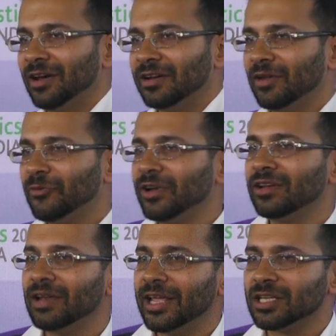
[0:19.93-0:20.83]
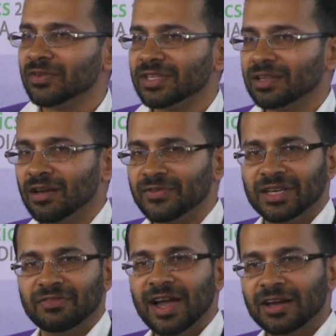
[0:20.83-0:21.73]
different nature of
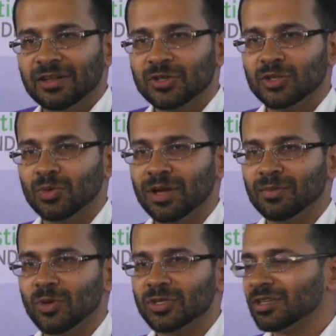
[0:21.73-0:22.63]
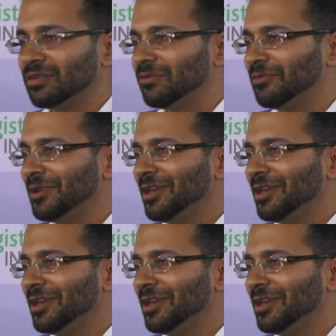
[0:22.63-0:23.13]
surfactants to what most of